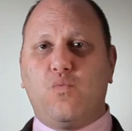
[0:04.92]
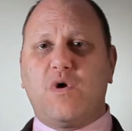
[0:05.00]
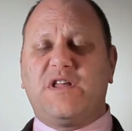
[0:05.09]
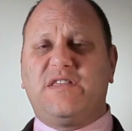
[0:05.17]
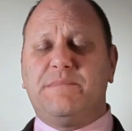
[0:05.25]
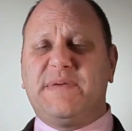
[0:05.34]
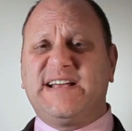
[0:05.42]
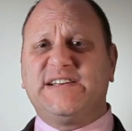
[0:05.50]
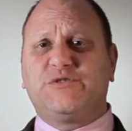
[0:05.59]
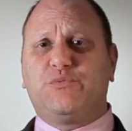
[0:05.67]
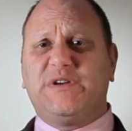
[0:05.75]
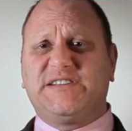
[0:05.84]
One of the
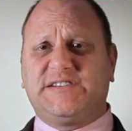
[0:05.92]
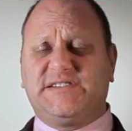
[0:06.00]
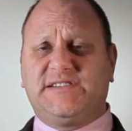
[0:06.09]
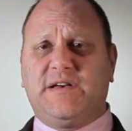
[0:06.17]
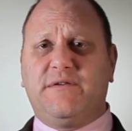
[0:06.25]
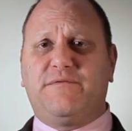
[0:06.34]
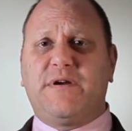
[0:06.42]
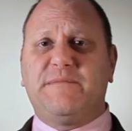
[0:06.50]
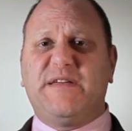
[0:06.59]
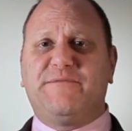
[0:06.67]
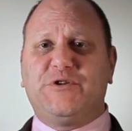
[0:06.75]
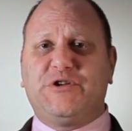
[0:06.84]
biggest risks from
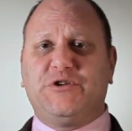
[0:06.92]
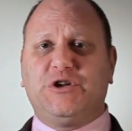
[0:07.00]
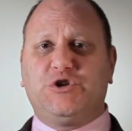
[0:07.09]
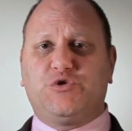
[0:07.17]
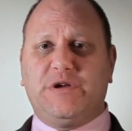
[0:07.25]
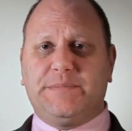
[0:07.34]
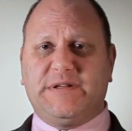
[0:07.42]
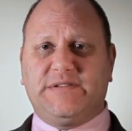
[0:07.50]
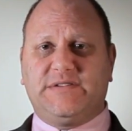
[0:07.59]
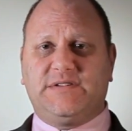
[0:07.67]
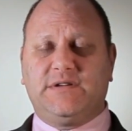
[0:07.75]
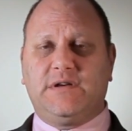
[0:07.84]
infertility
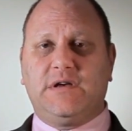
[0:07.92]
treatments,